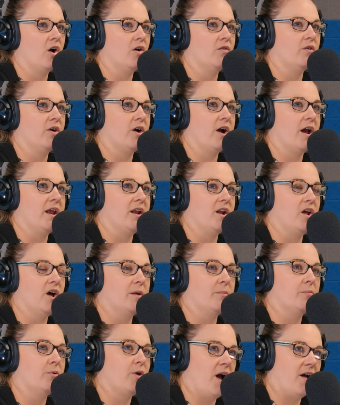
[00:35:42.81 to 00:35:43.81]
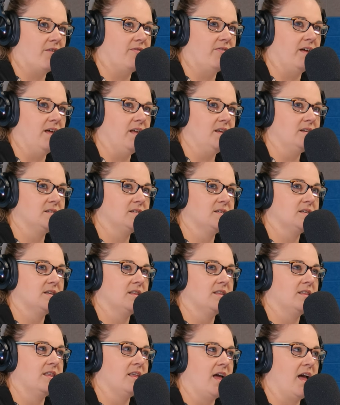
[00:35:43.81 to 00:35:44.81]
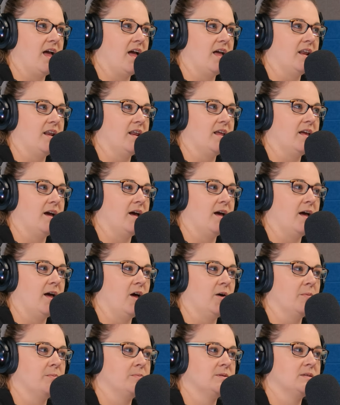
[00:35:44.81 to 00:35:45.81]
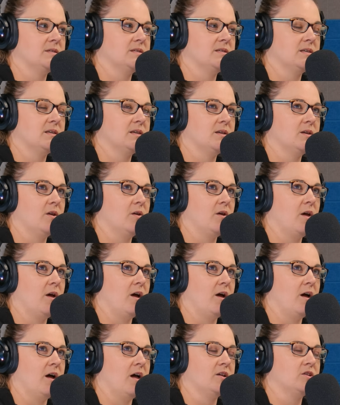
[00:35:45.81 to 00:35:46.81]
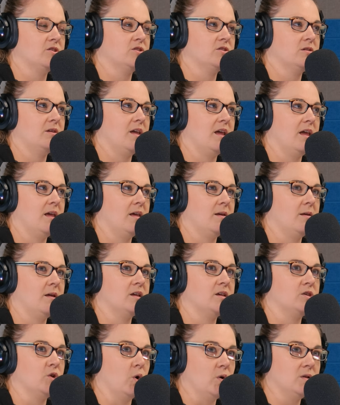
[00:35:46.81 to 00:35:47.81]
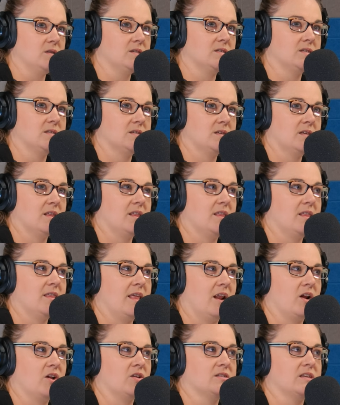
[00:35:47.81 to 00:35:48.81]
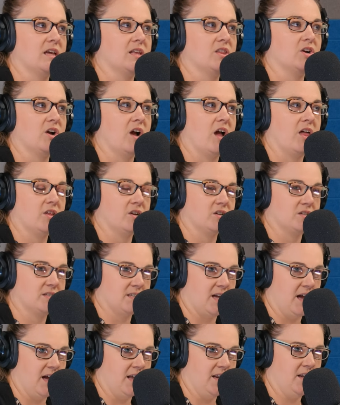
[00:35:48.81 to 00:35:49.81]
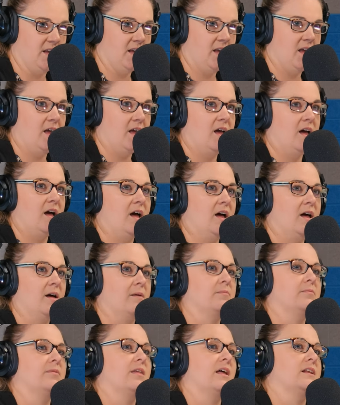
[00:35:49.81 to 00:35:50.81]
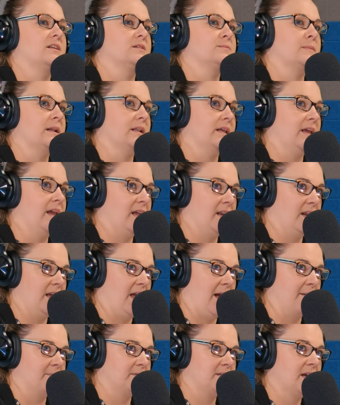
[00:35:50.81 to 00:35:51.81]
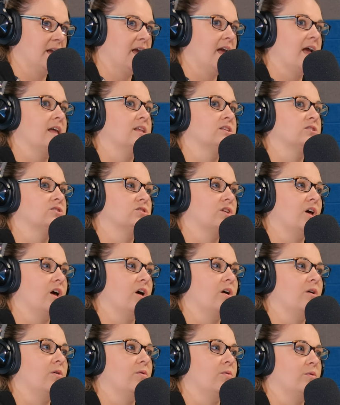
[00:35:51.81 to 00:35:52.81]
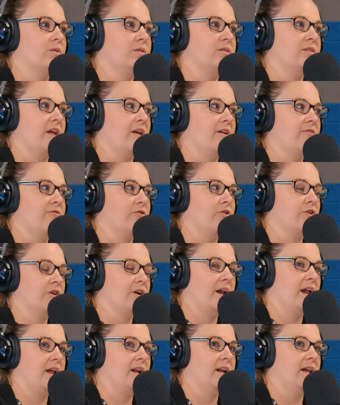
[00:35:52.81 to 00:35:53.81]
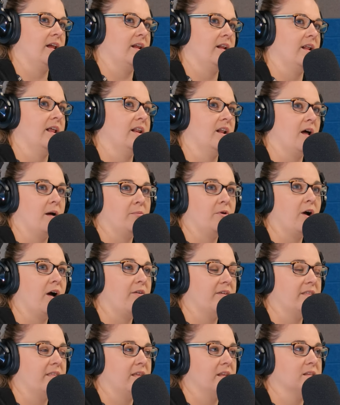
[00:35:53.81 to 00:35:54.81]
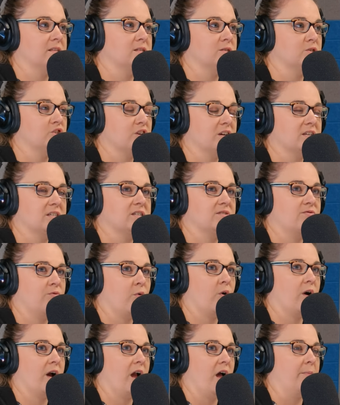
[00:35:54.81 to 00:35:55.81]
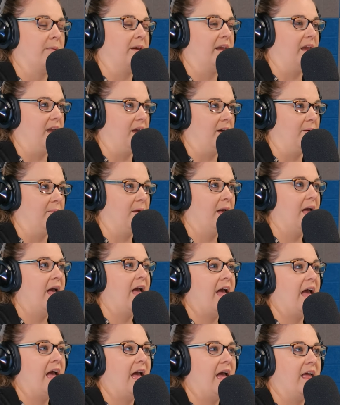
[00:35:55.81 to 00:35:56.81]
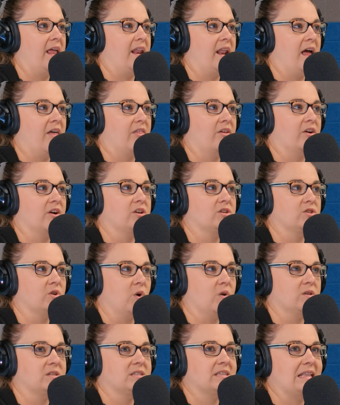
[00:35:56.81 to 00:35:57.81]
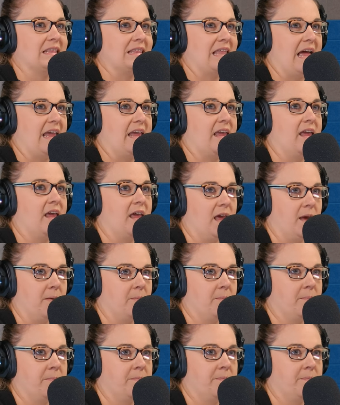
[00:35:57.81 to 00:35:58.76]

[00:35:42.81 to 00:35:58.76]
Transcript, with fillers: over a nonprofit that helps adults. That is like their other son that is mentally handicapped. And so they've created a nonprofit that's just for helping him and other adults like him.